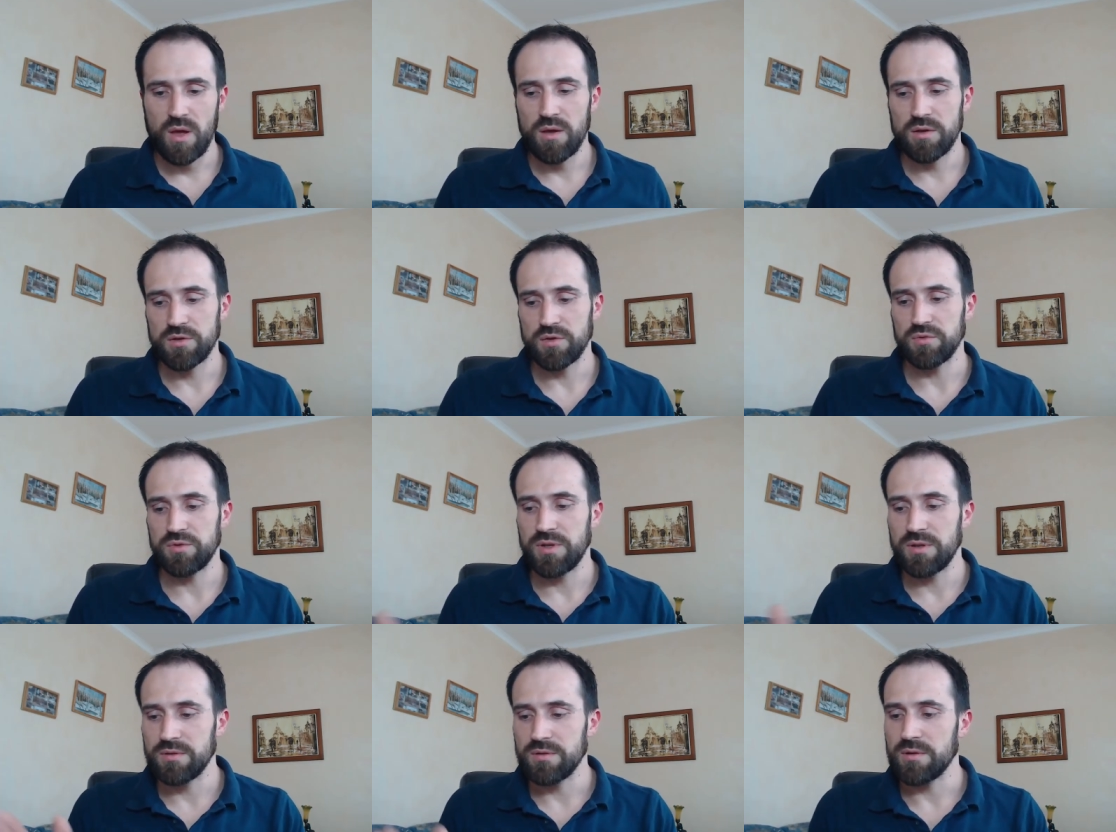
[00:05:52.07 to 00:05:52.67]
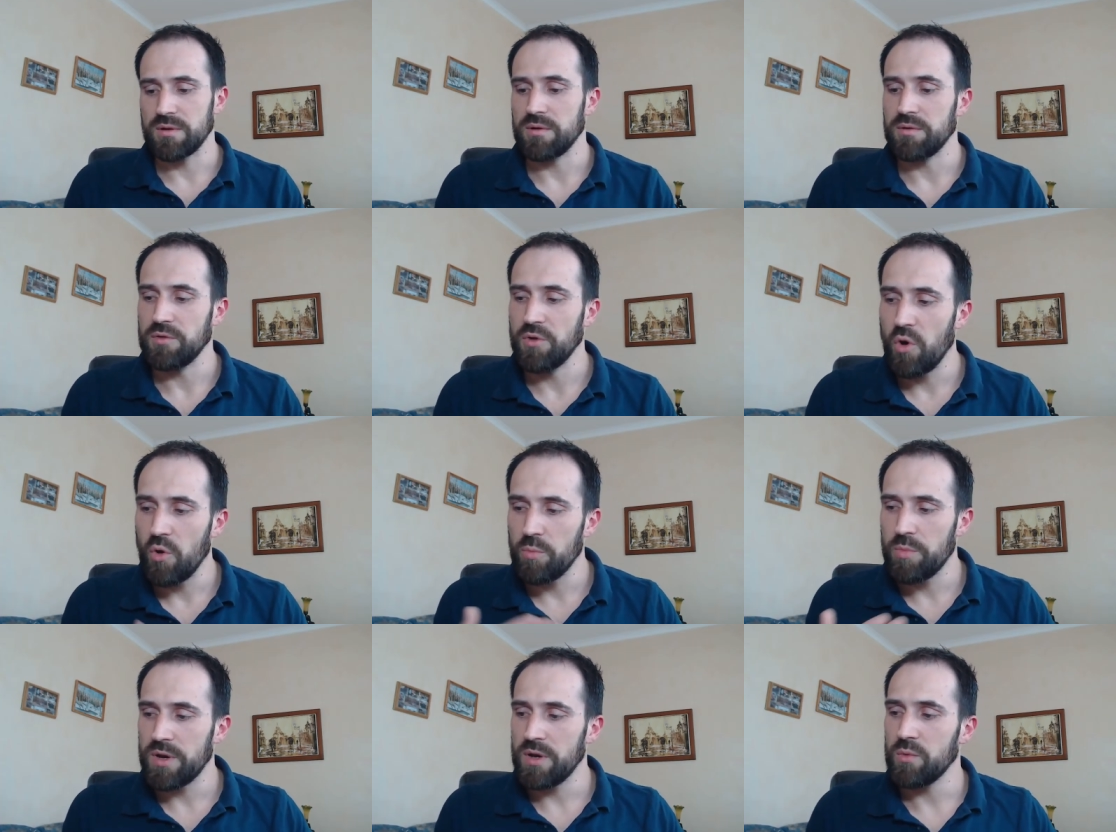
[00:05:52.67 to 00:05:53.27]
So uh,
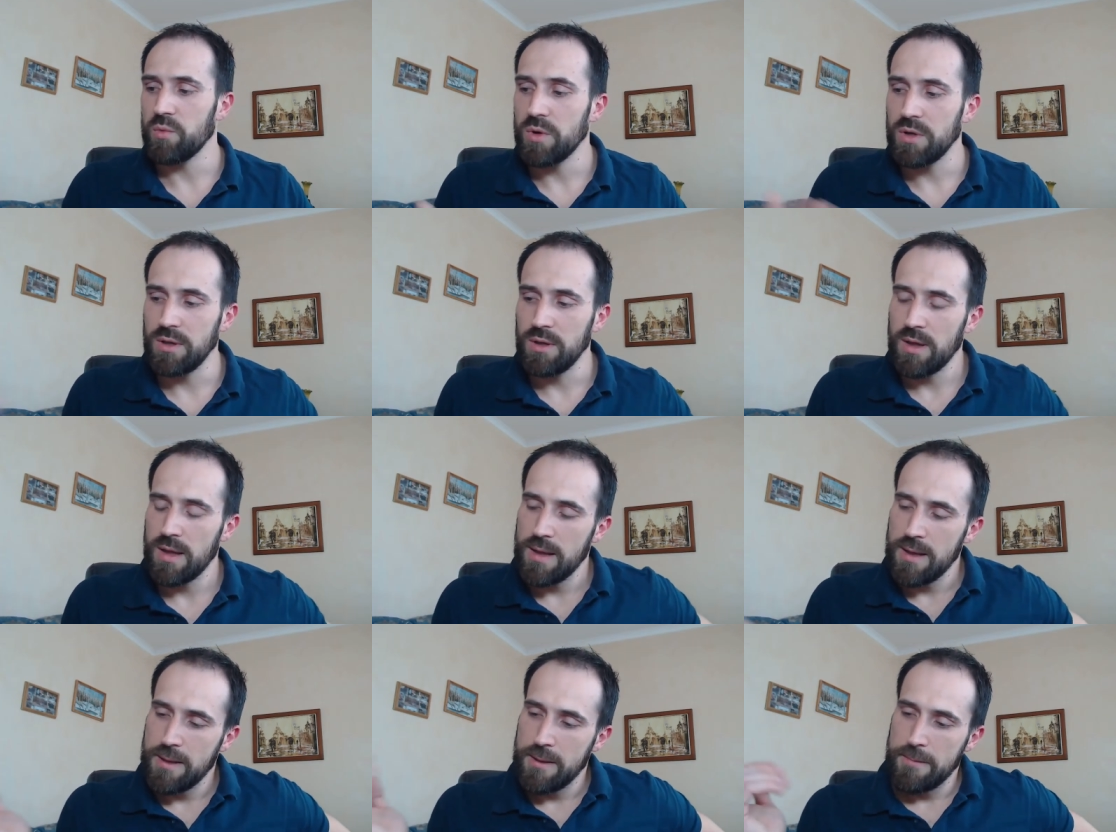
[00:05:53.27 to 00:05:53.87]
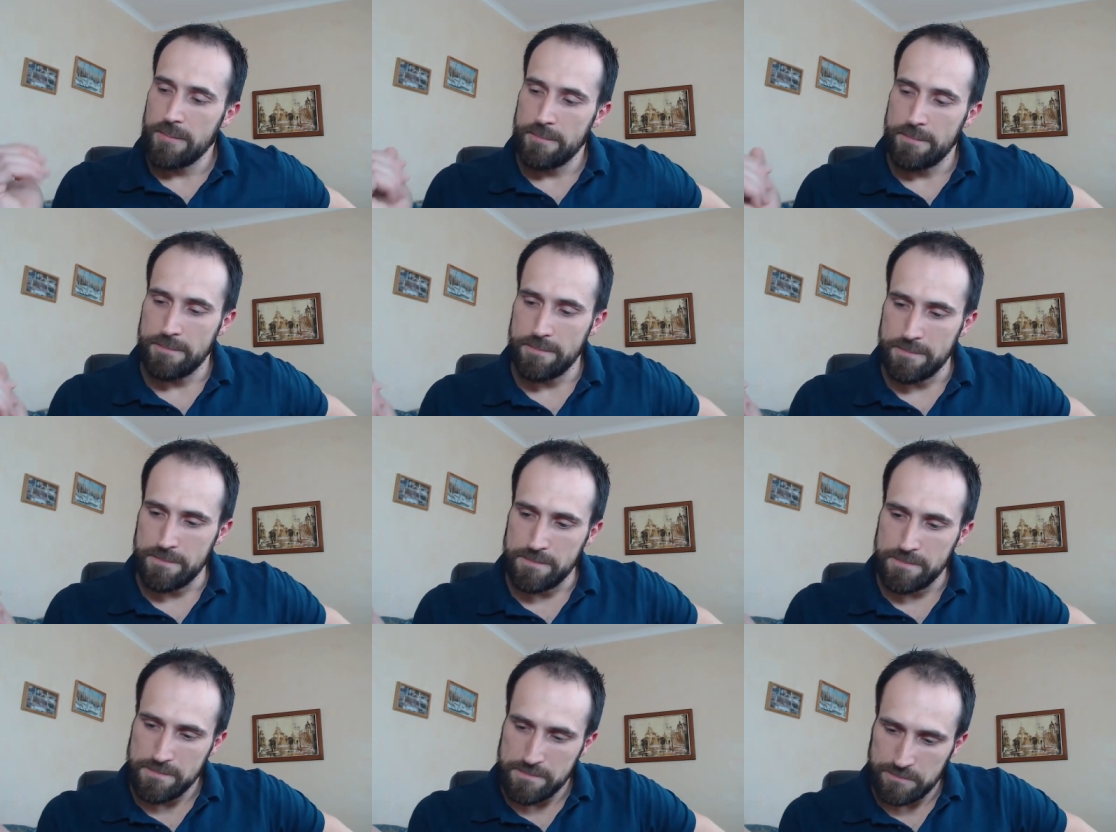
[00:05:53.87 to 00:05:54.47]
nobody will
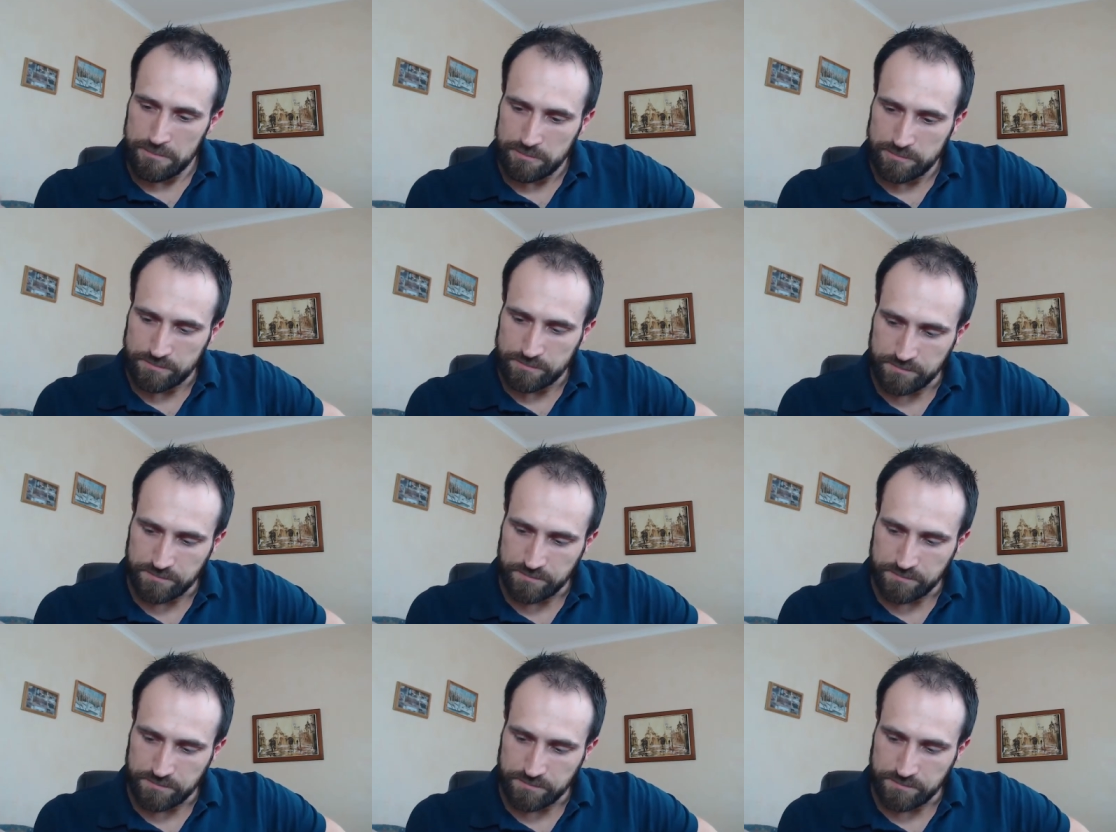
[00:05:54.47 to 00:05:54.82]
um,